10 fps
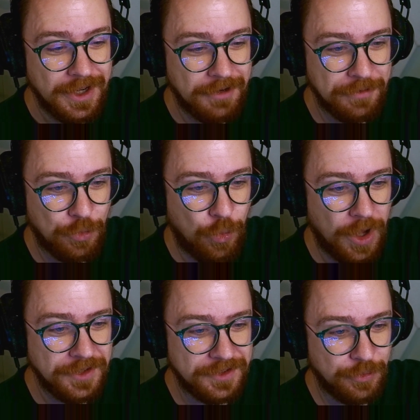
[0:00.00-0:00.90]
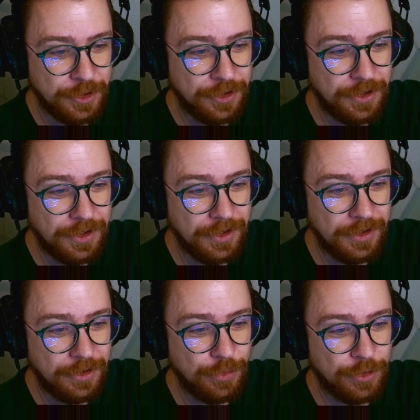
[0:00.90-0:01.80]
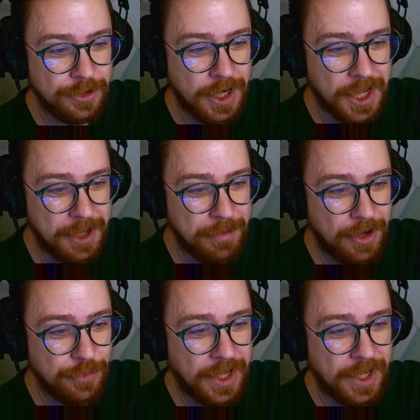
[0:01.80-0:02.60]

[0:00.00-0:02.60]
of the ones that we were talking about.